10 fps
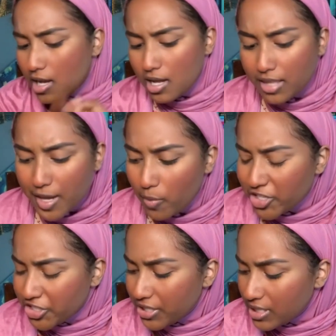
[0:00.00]
Like
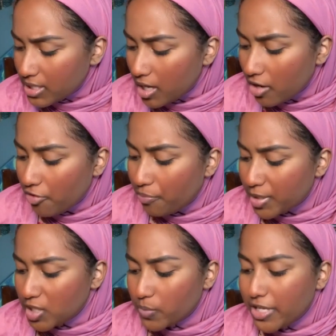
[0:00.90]
questions of
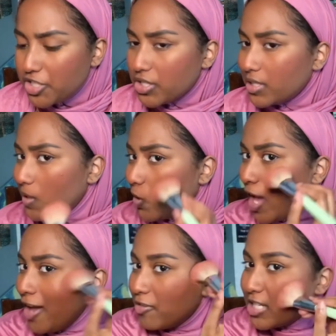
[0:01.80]
persuasion and
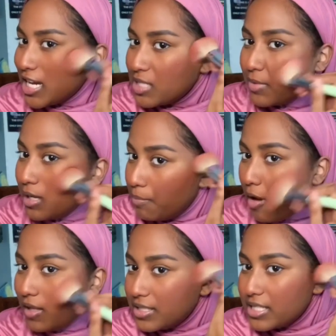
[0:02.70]
advertisement and
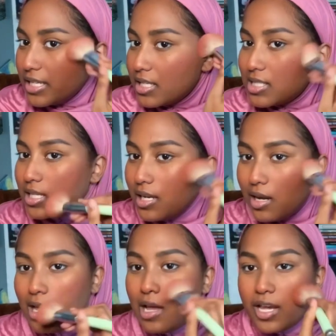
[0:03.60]
politics
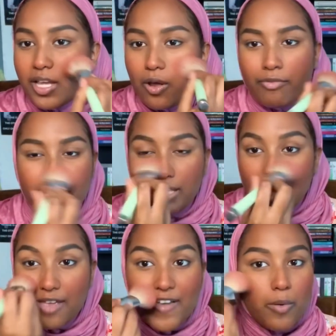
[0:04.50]
and, you know, everyday
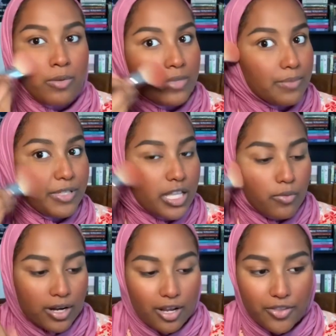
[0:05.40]
life, how we manipulate
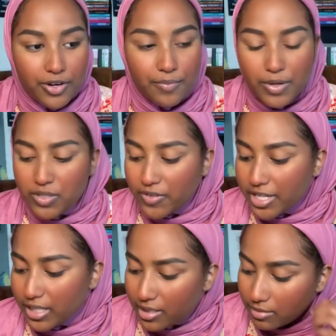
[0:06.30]
one another. It was
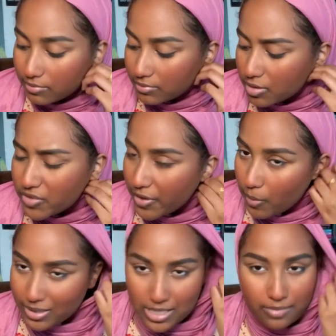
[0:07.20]
very
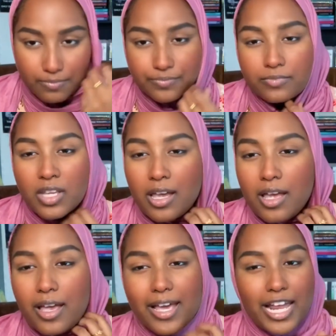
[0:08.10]
well done.
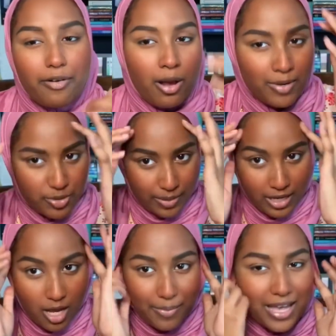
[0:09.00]
And I'd recommend you pick it
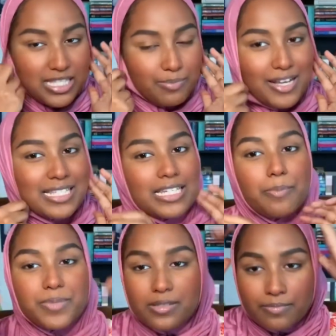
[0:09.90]
up. It had surprising
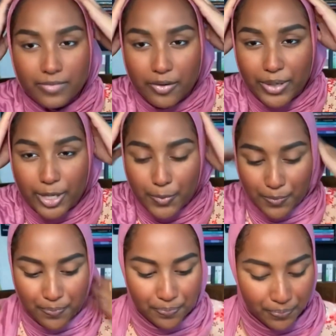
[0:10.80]
depths. There we go.
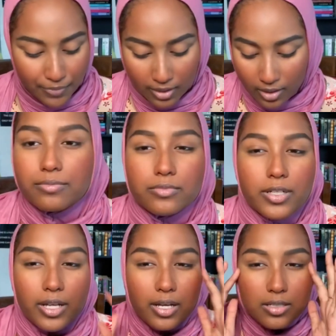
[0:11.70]

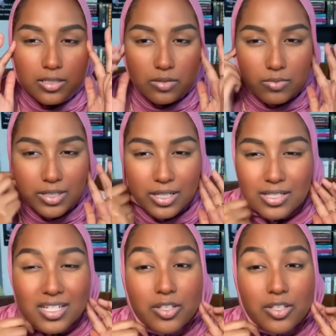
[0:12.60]
What next? What next?